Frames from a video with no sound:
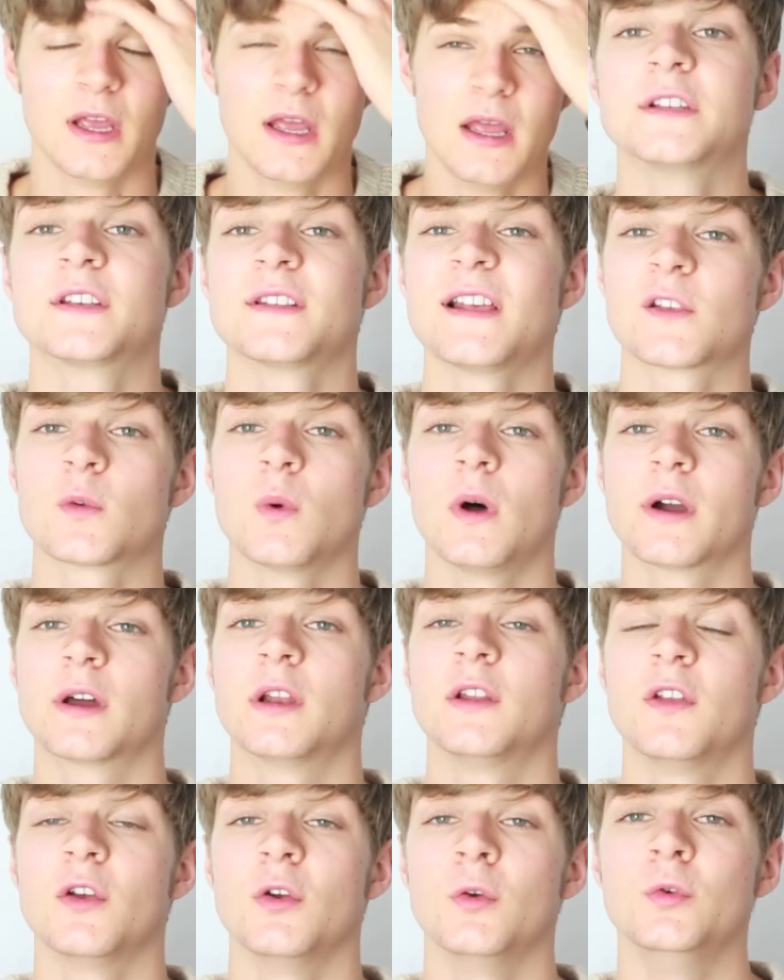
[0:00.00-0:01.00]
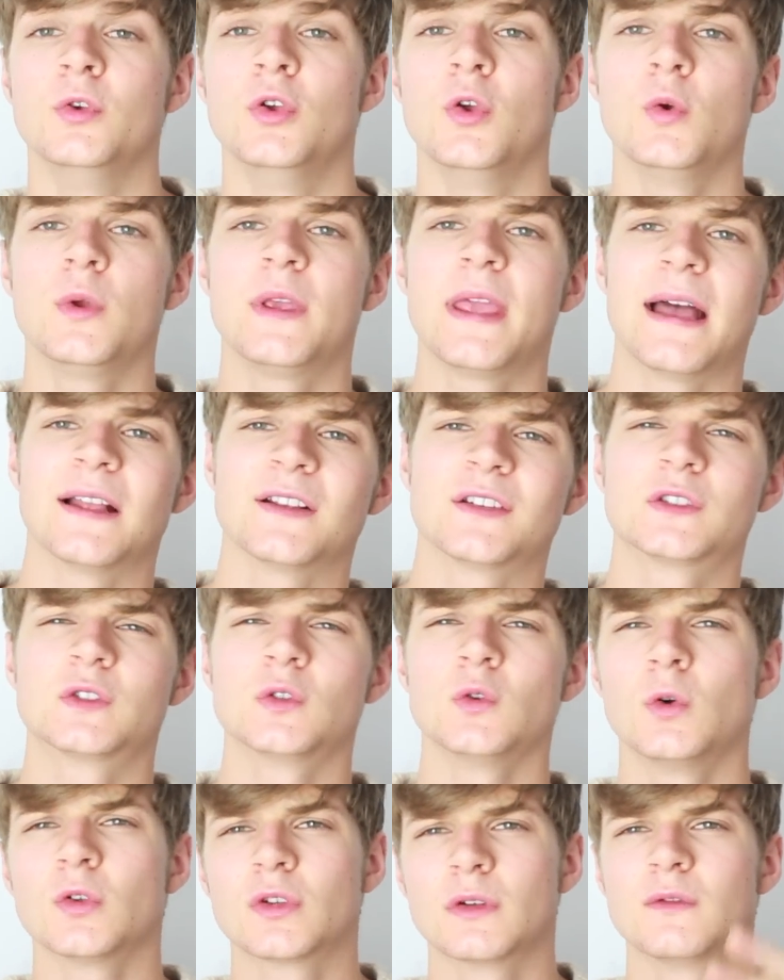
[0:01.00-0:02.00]
So that's what I'm going to do. You get
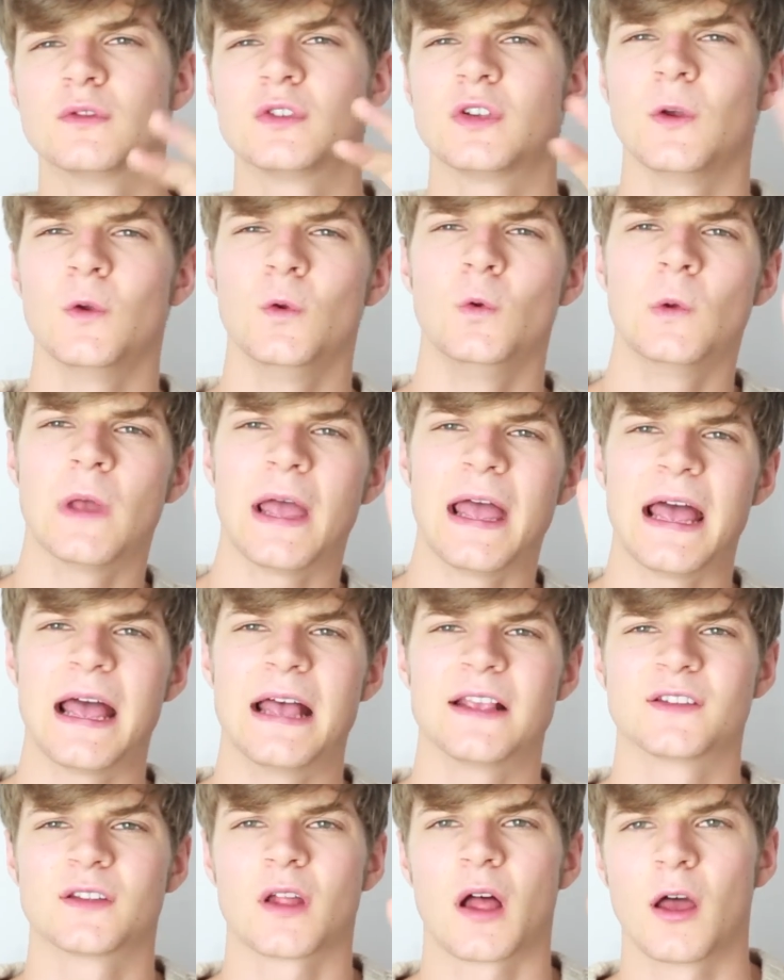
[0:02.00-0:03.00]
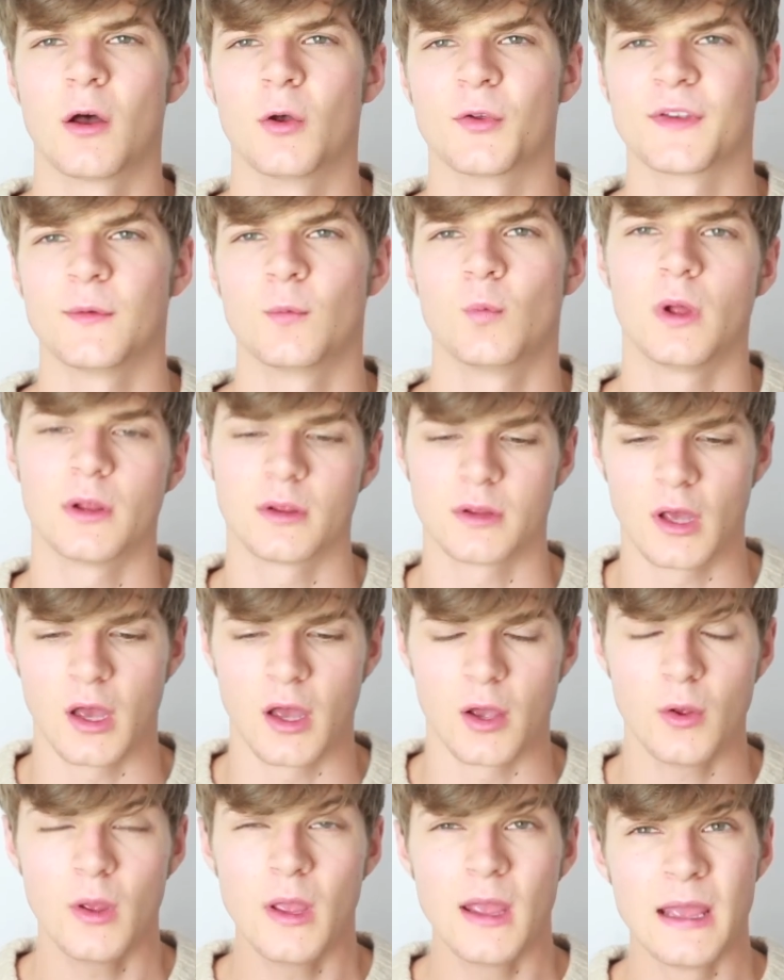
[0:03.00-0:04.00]
sort of two hairstyles in one
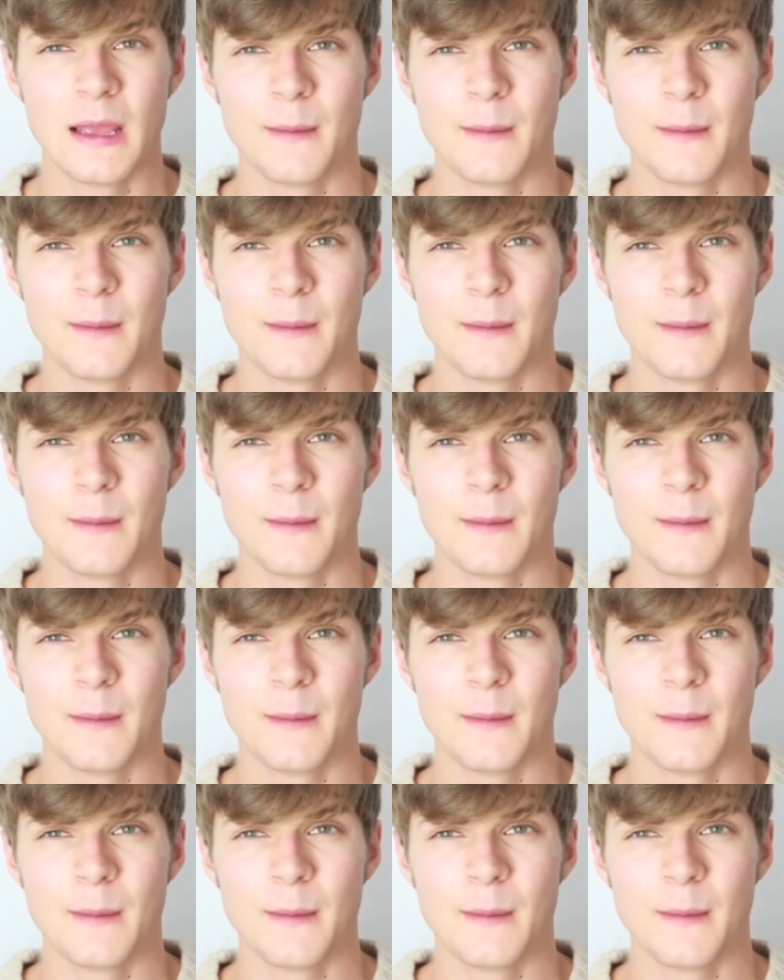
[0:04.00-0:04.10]
go.